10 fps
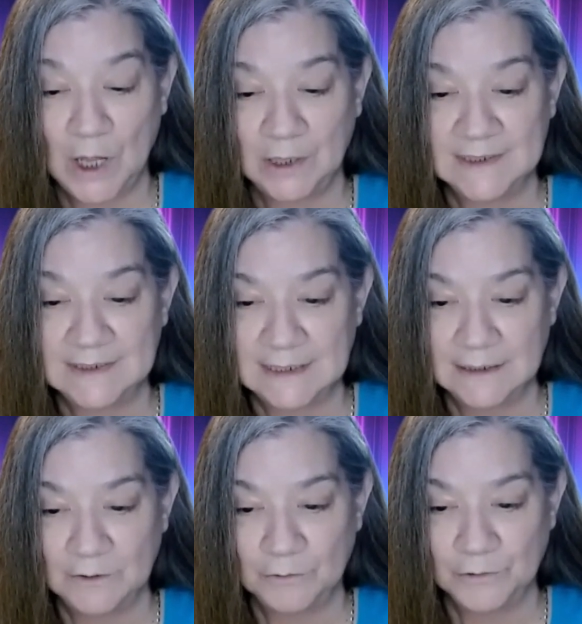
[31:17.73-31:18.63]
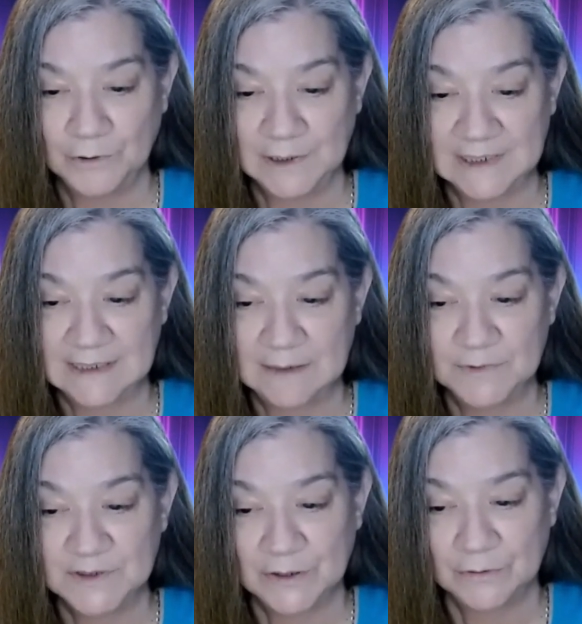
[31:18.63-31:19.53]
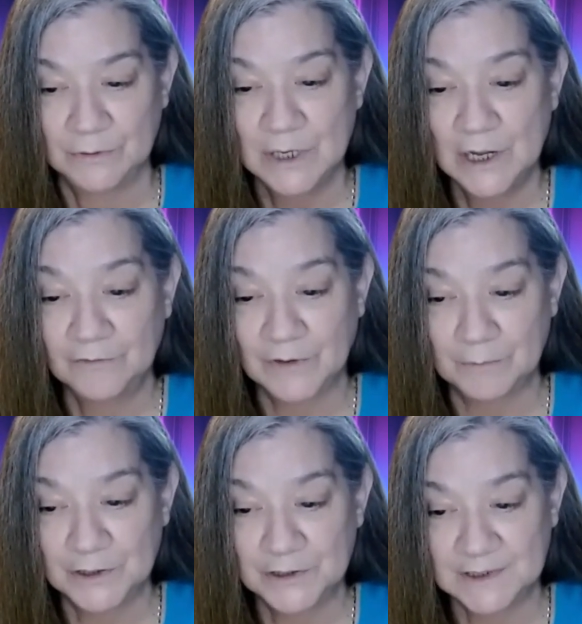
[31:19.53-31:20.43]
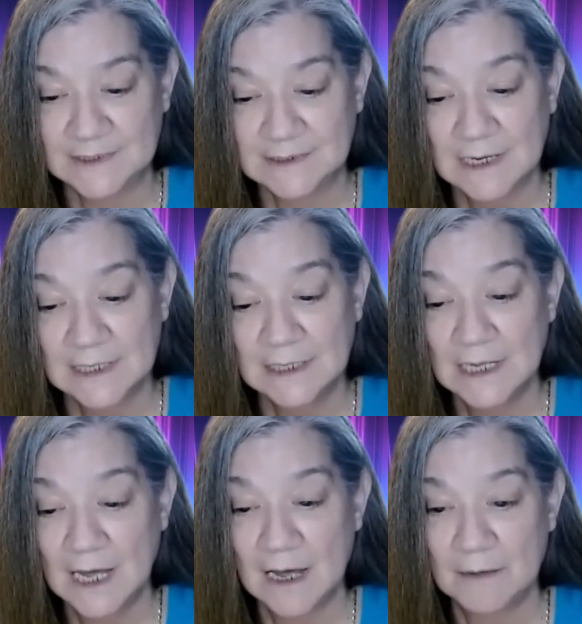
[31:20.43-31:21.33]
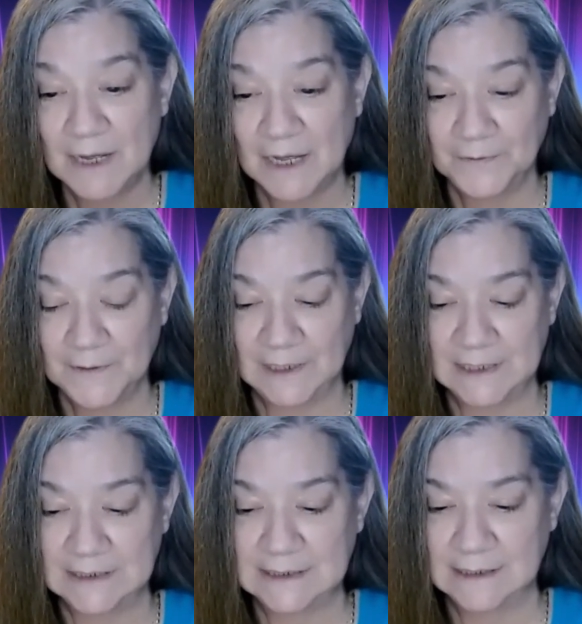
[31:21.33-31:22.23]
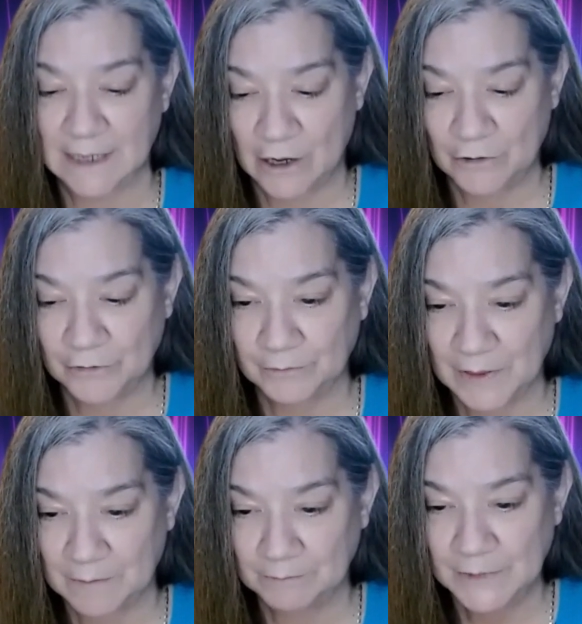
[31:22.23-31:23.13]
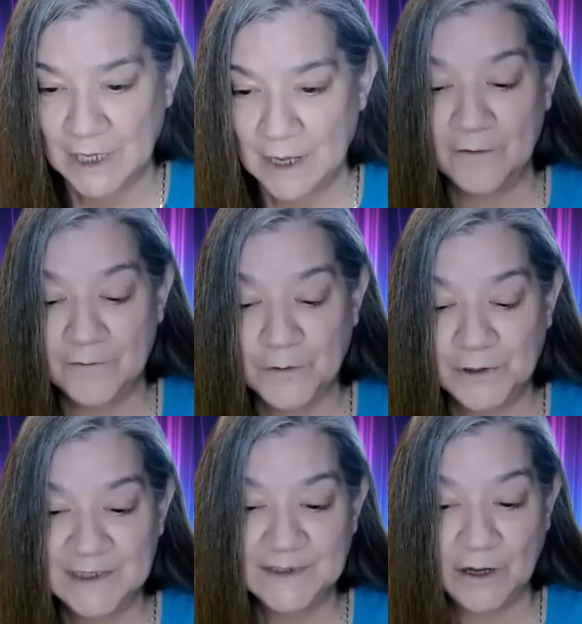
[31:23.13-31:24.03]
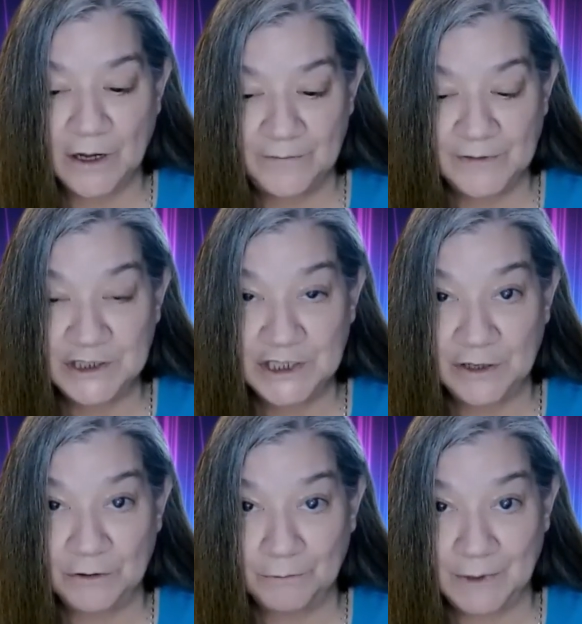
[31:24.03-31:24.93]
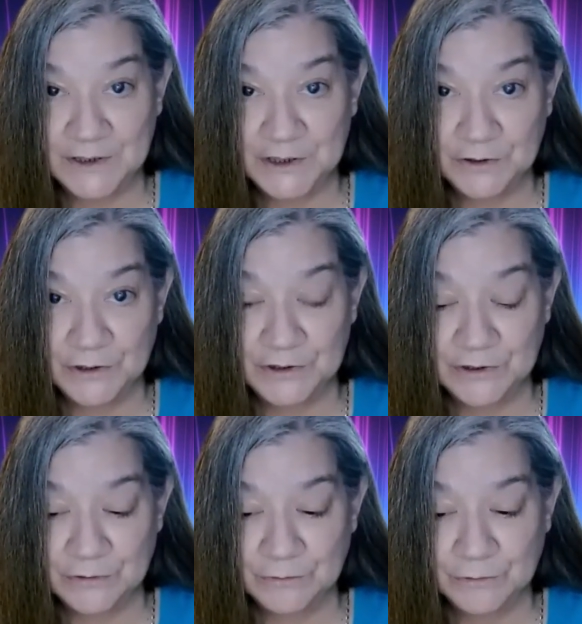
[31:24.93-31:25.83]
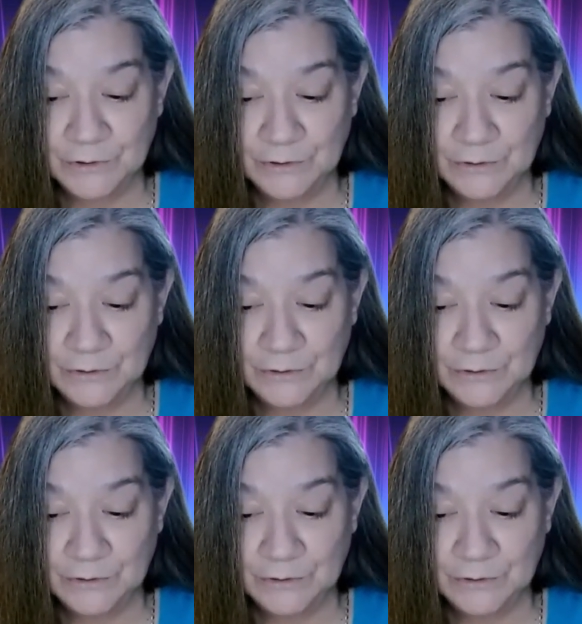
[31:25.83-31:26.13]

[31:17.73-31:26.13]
policy, or it seems so from Richard's study about the LinkedIn algorithm. Of course, every channel wants you to do